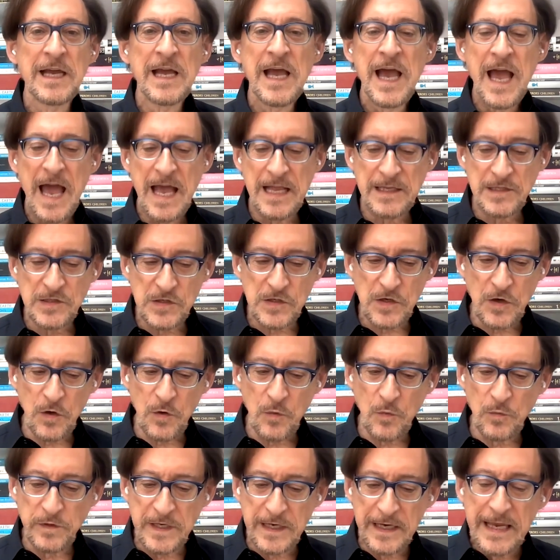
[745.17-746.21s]
And so
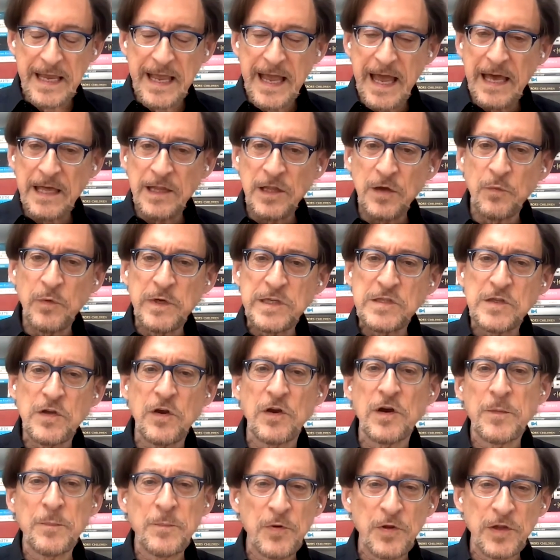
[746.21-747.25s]
together we
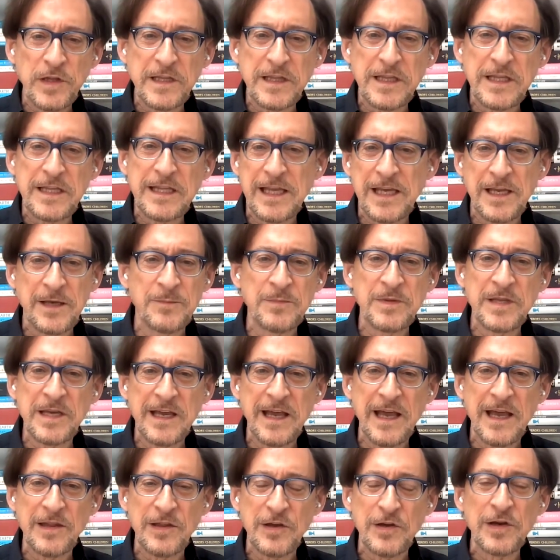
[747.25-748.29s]
started pulling the team
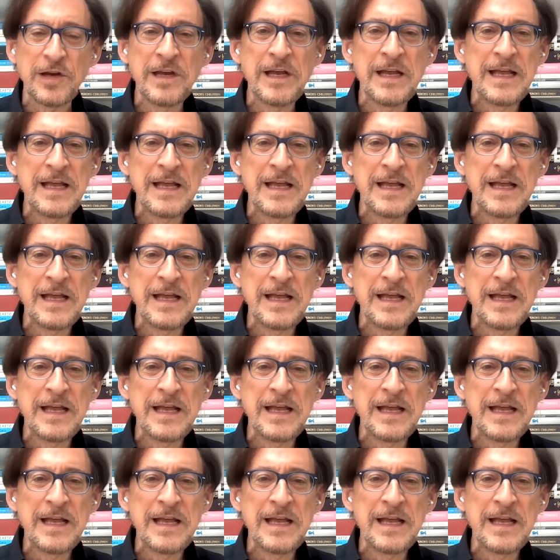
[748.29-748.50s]
together.